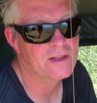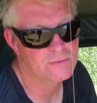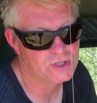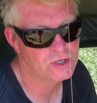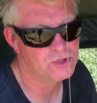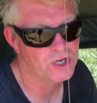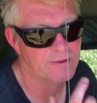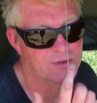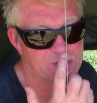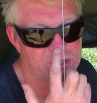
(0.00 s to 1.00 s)
There was two
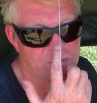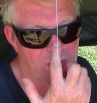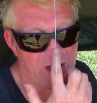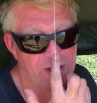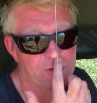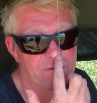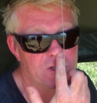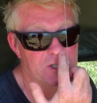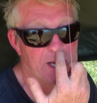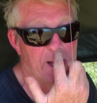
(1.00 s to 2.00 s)
Germans to the right who were
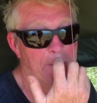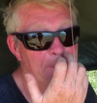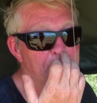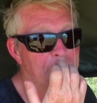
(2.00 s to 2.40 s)
fishing out